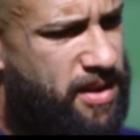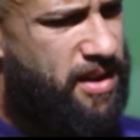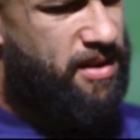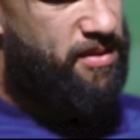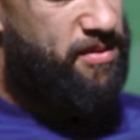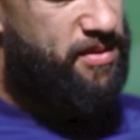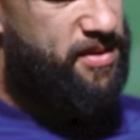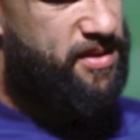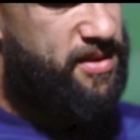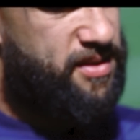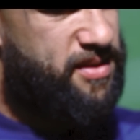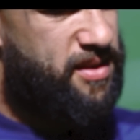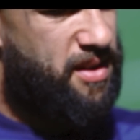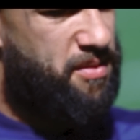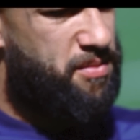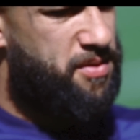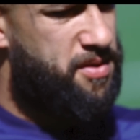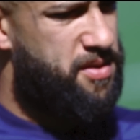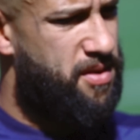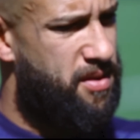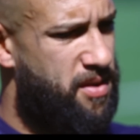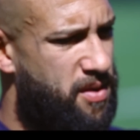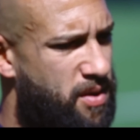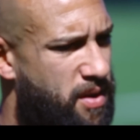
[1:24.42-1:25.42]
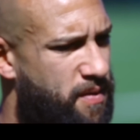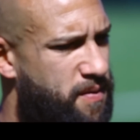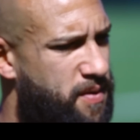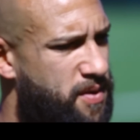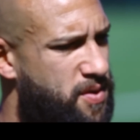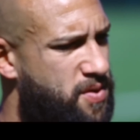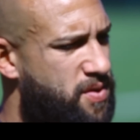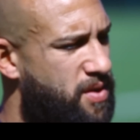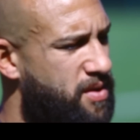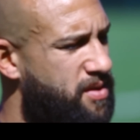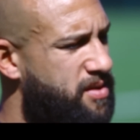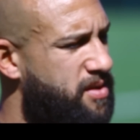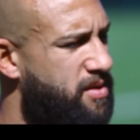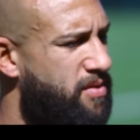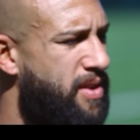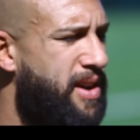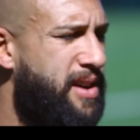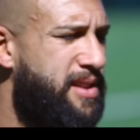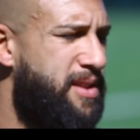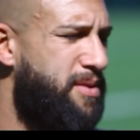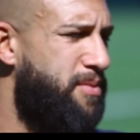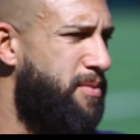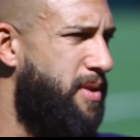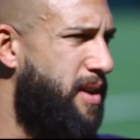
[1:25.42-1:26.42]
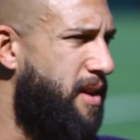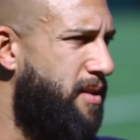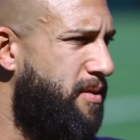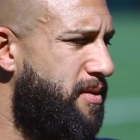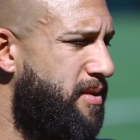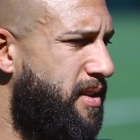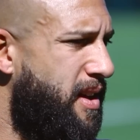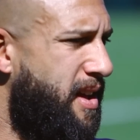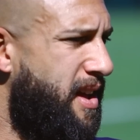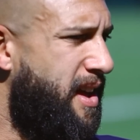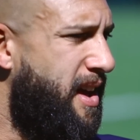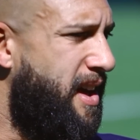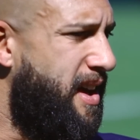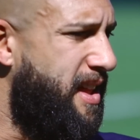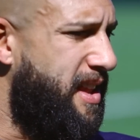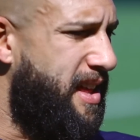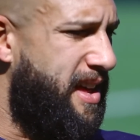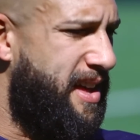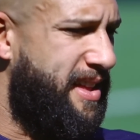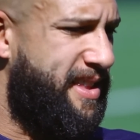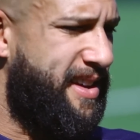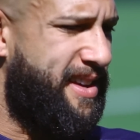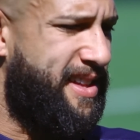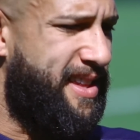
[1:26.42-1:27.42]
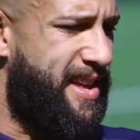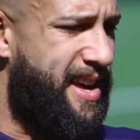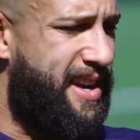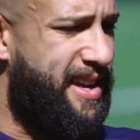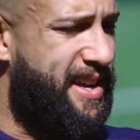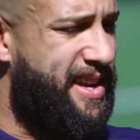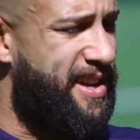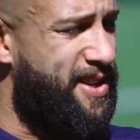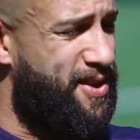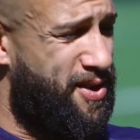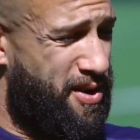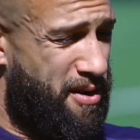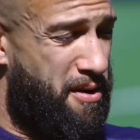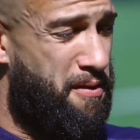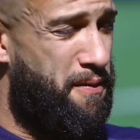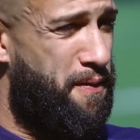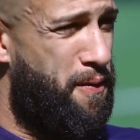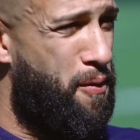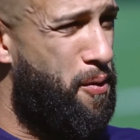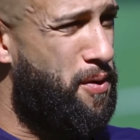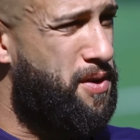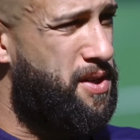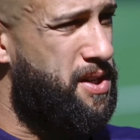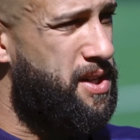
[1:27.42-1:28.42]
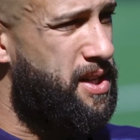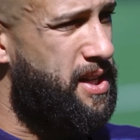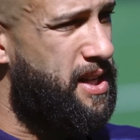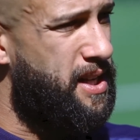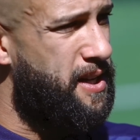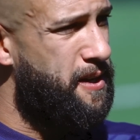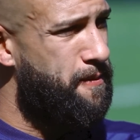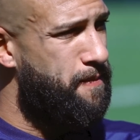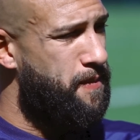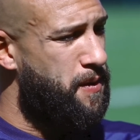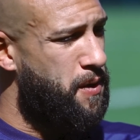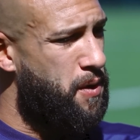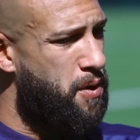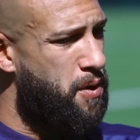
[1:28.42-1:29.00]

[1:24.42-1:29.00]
I was certainly offered drugs directly when I think a lot of kids are, unfortunately, you